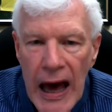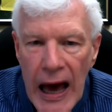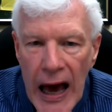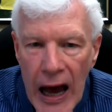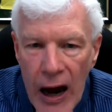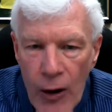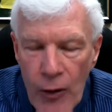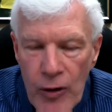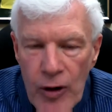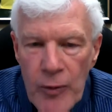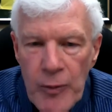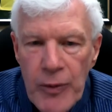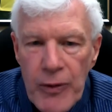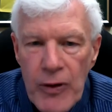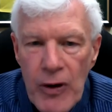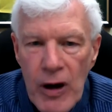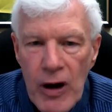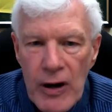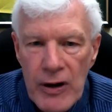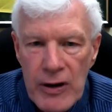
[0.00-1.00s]
Our
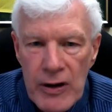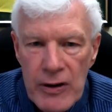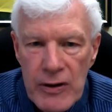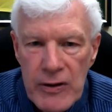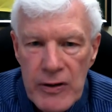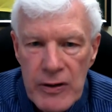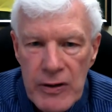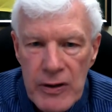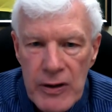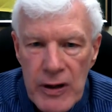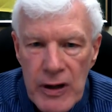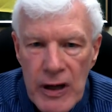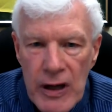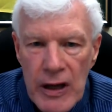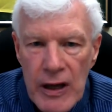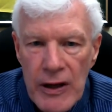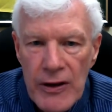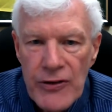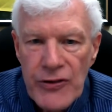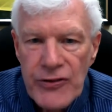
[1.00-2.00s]
product
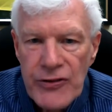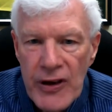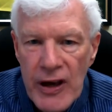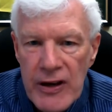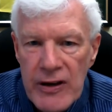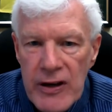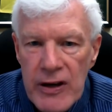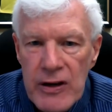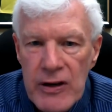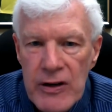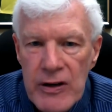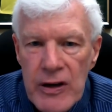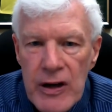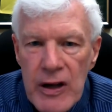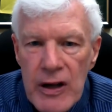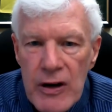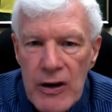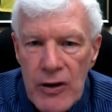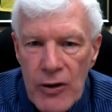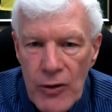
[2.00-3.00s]
is second
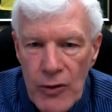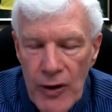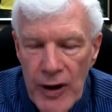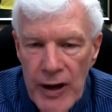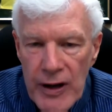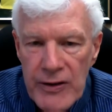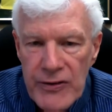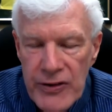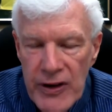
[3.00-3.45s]
grade,